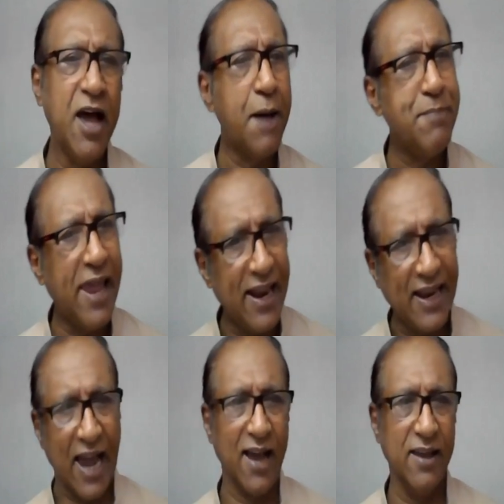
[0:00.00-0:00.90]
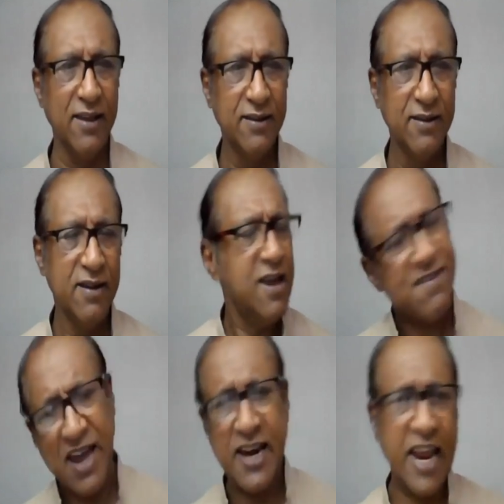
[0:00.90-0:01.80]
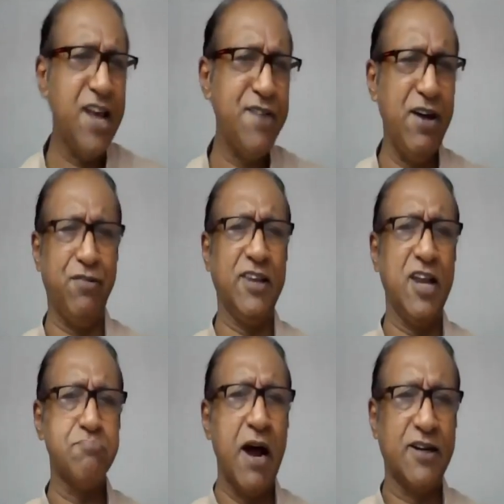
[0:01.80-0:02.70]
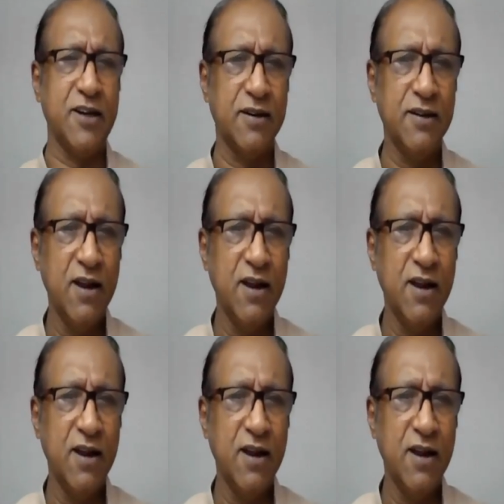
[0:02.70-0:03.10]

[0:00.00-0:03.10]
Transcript: America, anywhere for that matter.